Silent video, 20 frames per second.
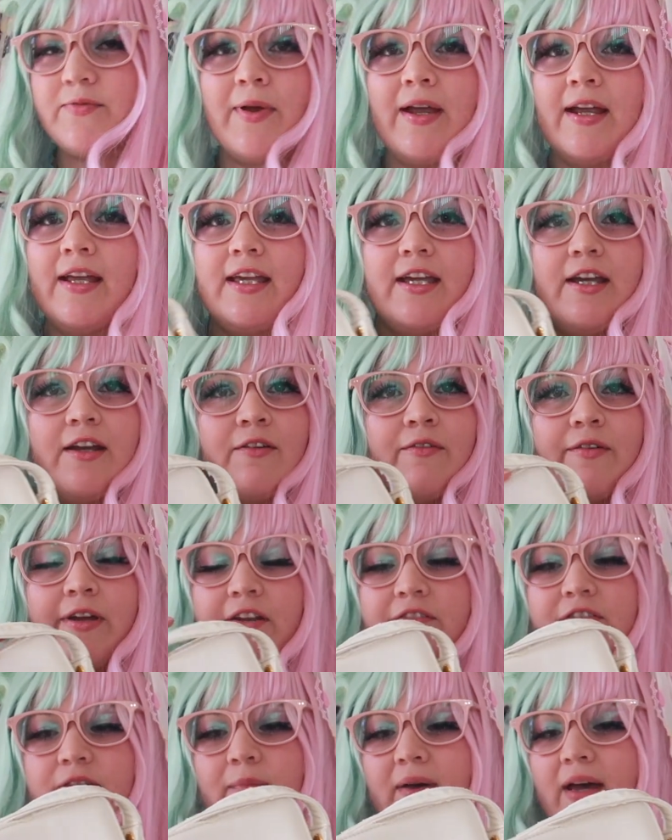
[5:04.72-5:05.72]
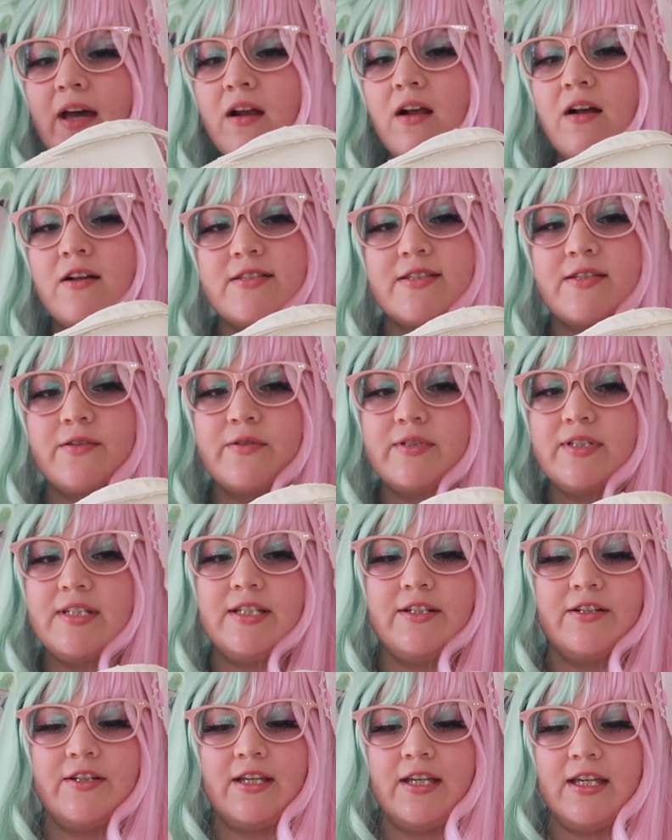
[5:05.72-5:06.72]
right here, right off the bat, also
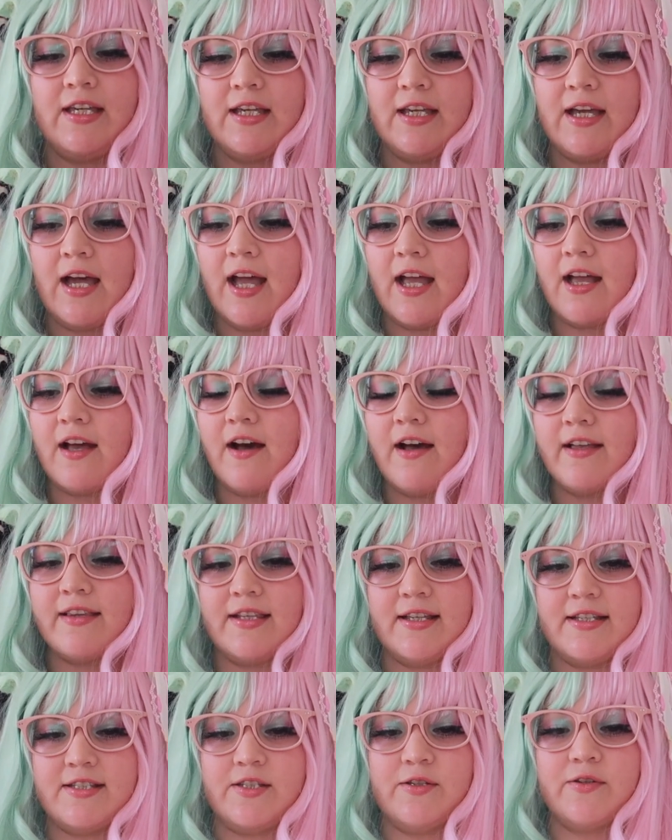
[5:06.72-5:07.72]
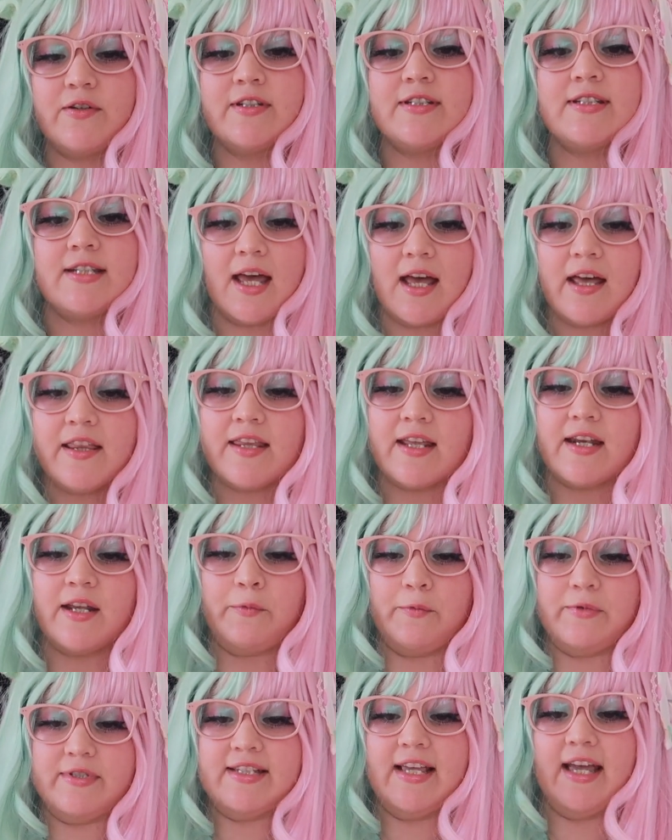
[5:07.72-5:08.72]
tier E. I got this, you could tell that it
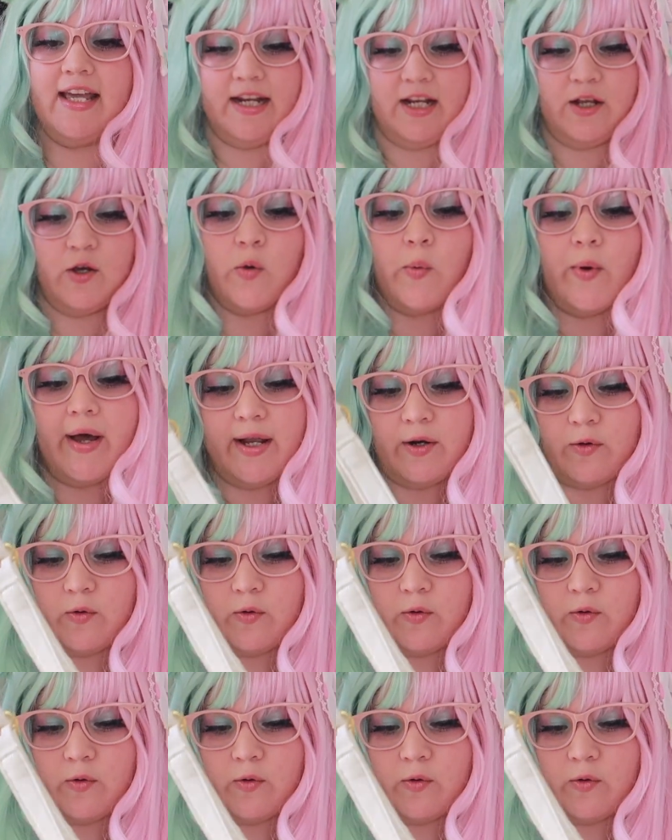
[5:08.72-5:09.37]
was getting quite